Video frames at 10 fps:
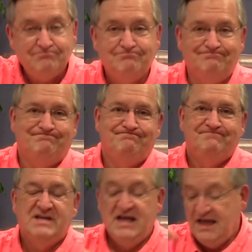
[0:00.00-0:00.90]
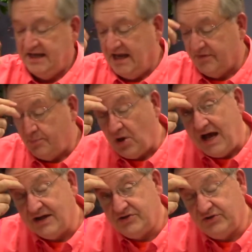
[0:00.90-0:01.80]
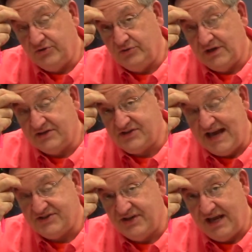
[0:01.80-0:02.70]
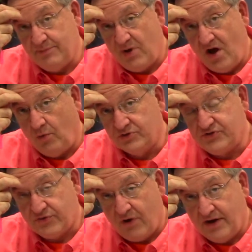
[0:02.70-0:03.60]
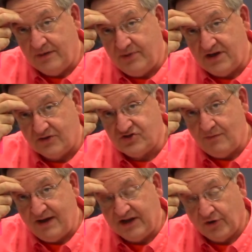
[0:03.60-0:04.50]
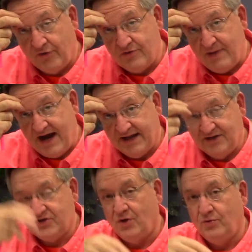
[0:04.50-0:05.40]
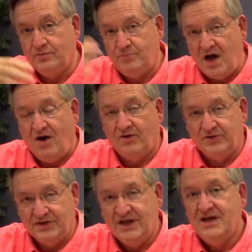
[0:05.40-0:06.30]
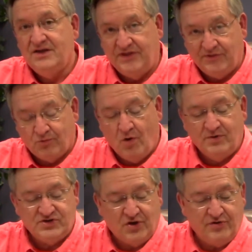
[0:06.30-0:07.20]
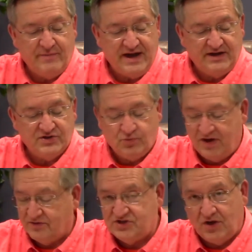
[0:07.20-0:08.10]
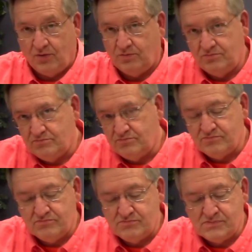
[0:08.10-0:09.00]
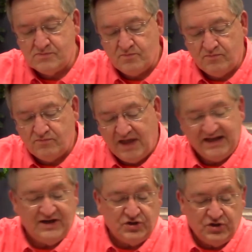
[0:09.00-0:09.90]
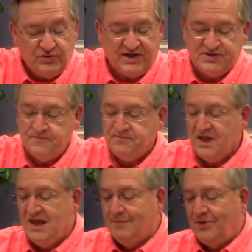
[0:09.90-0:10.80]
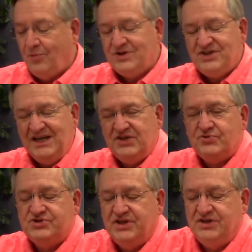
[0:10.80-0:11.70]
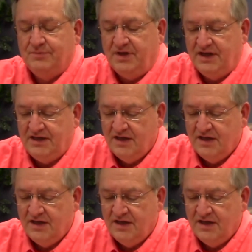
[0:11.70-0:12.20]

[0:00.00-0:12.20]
Hmm. Now, the plot to assassinate Paul was thwarted because somebody learned about it and told Paul, and then the Romans learned about it as well, and so they didn't do this. But what's interesting to me